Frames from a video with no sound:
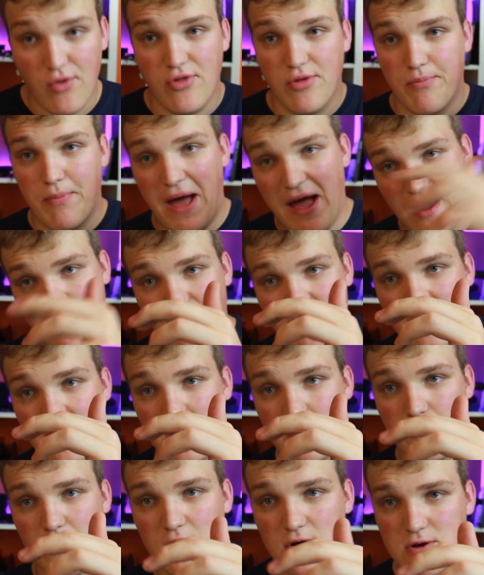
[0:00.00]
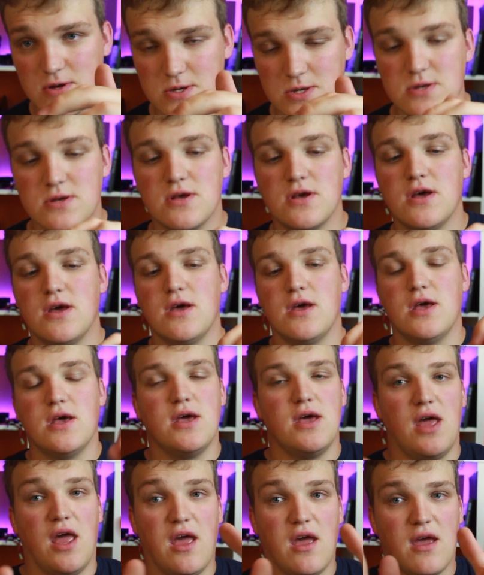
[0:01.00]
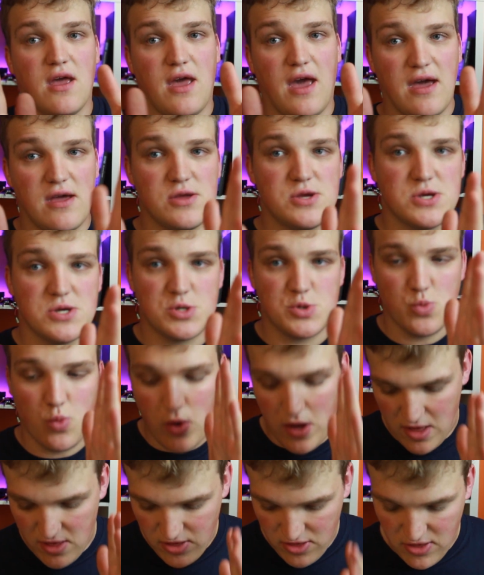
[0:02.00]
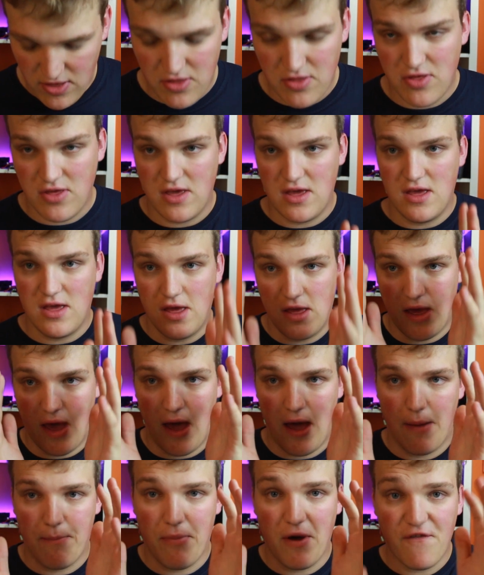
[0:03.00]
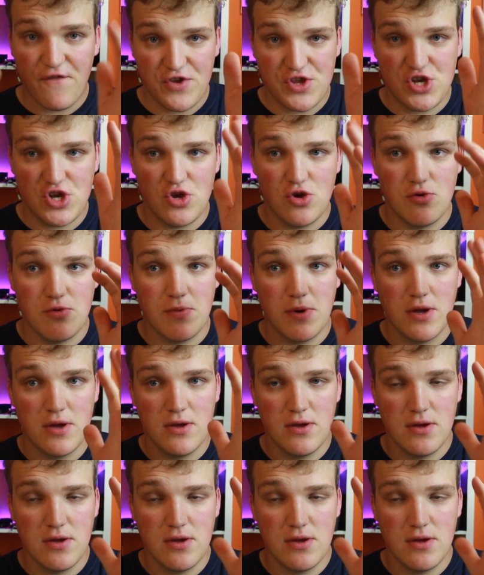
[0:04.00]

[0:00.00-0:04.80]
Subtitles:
of the back of the gearbox, it engages with the buffer tube